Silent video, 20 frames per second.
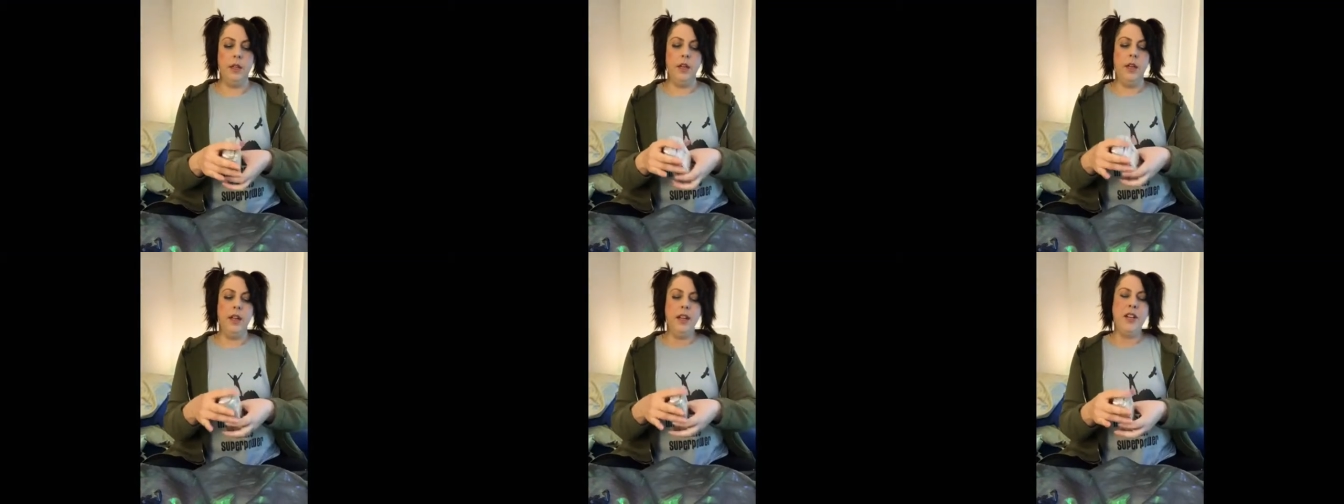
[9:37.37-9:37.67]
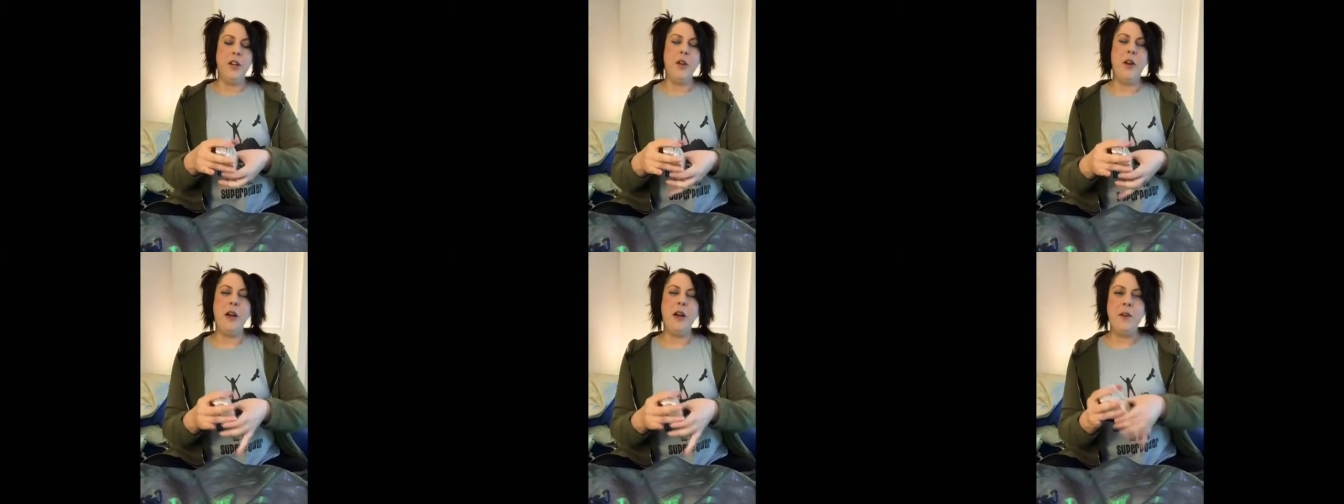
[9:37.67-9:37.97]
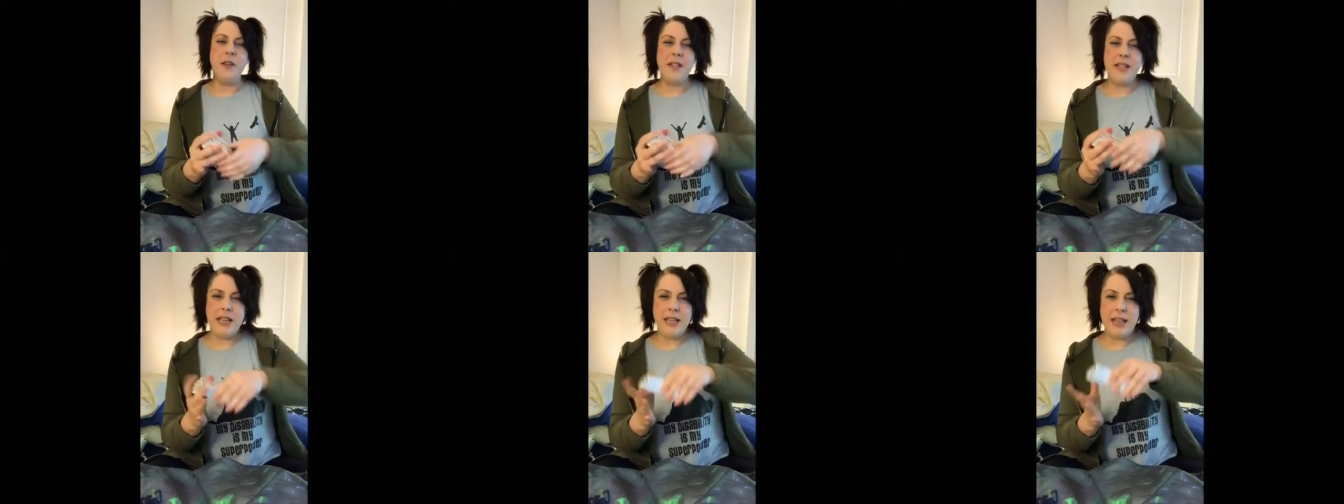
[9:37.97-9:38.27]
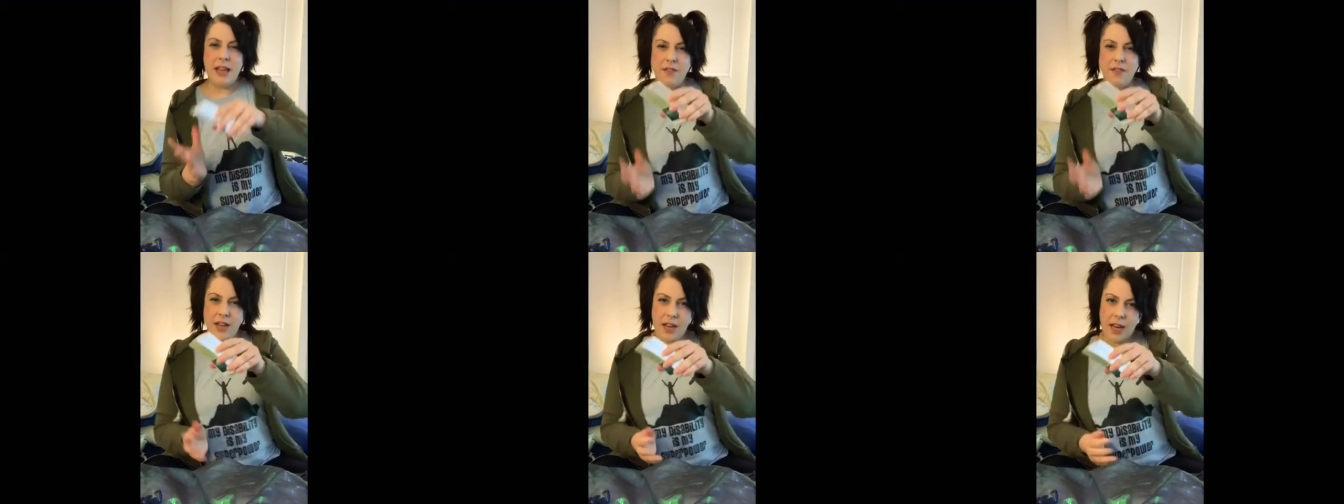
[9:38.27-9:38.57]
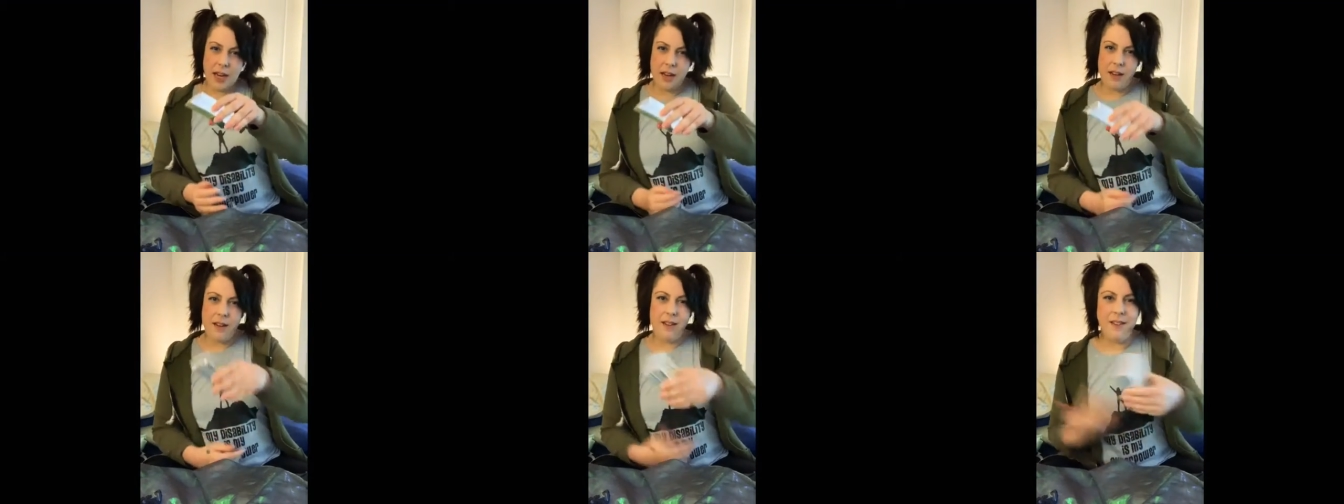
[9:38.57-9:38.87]
You know, I always say left
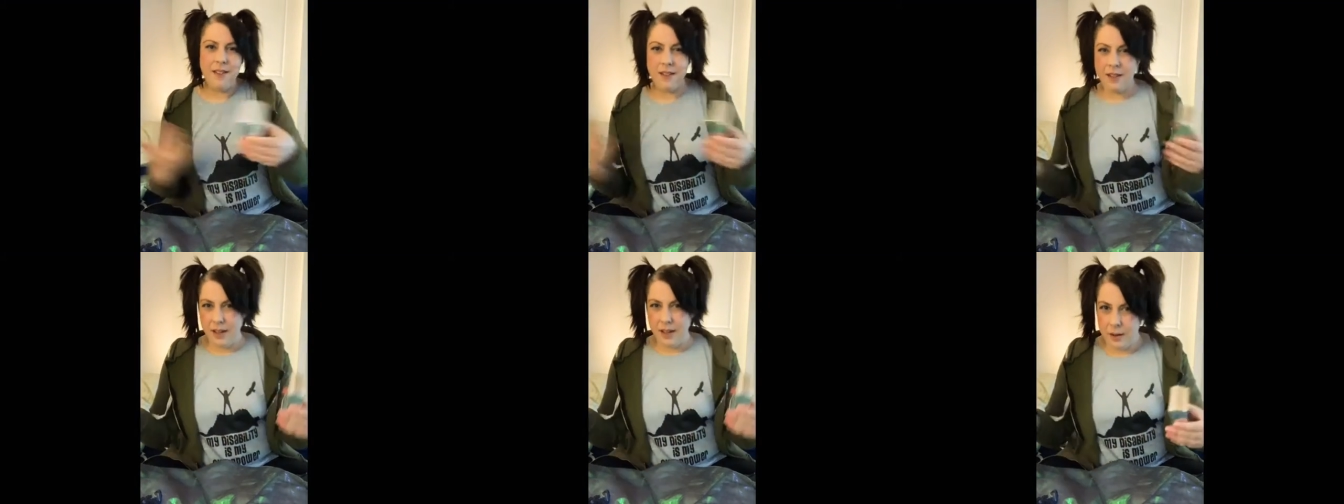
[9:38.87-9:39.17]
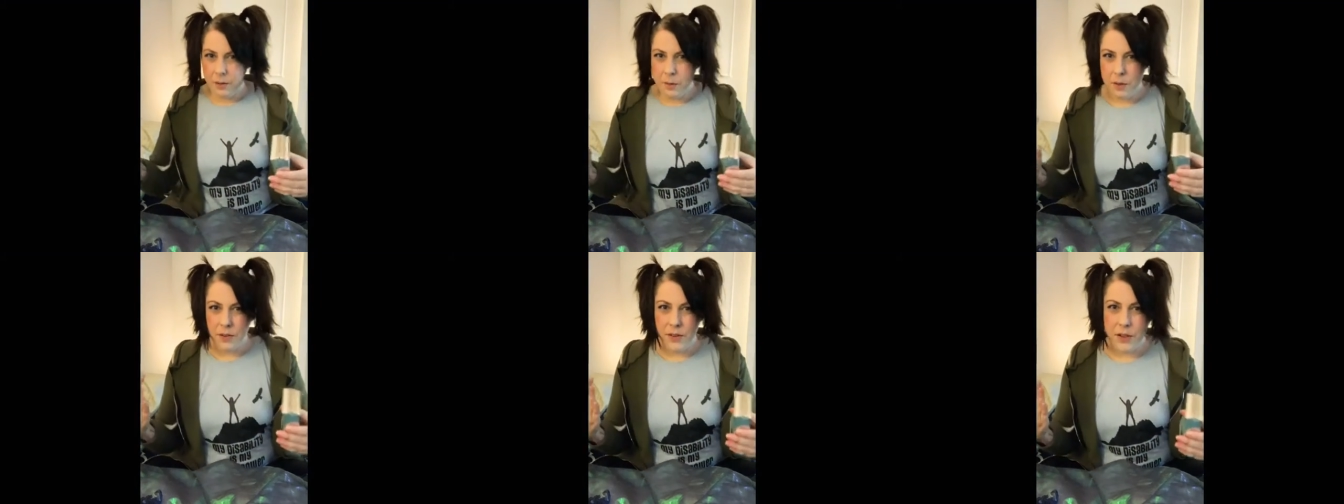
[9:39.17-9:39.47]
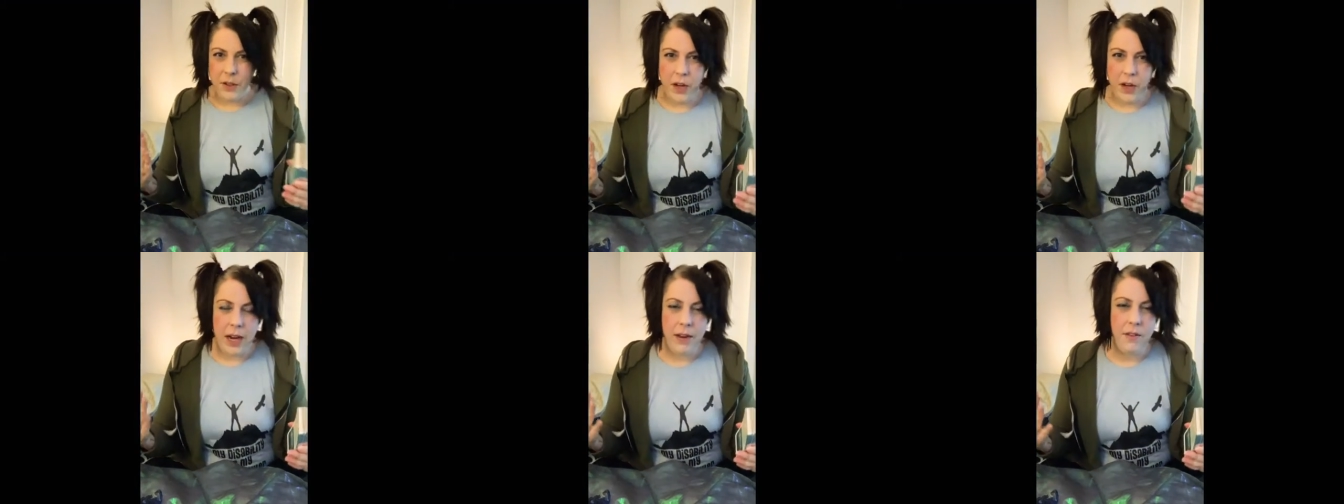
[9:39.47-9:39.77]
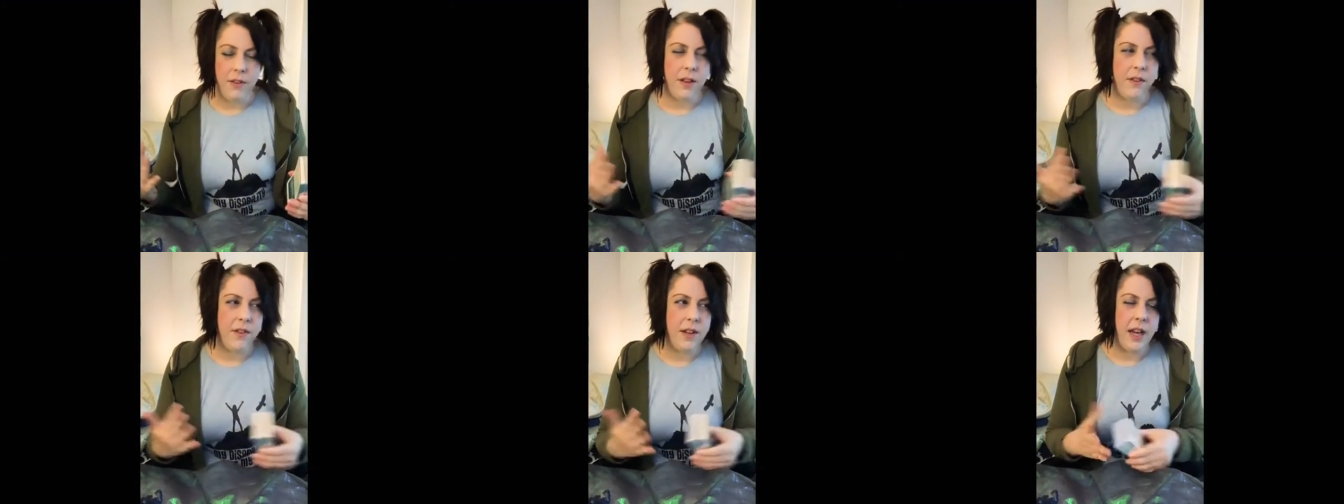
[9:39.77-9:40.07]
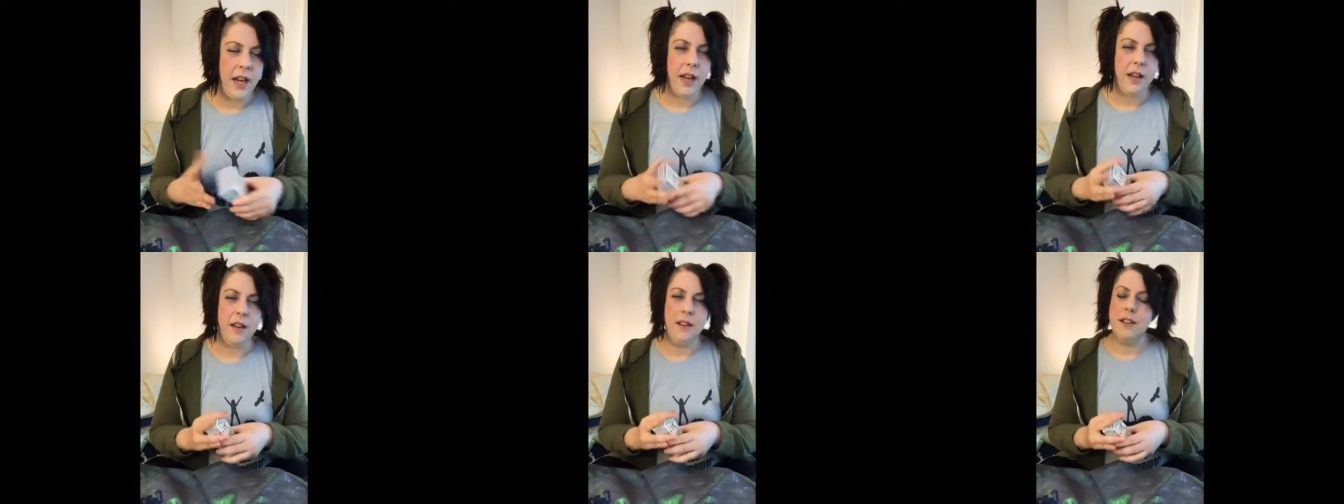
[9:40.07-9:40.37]
hand. What if you don't have a left
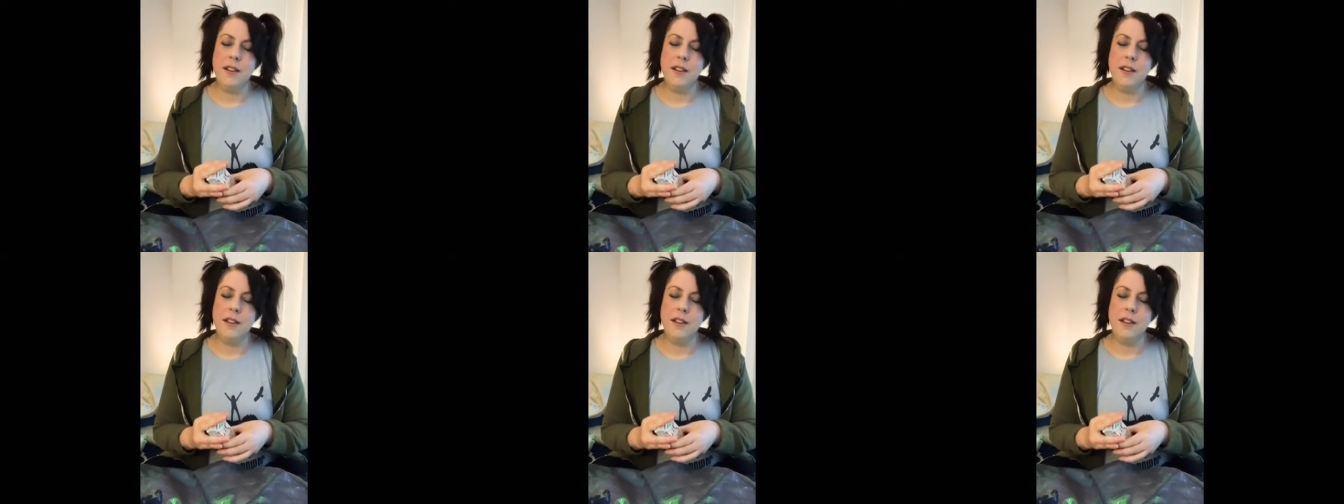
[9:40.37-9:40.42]
hand?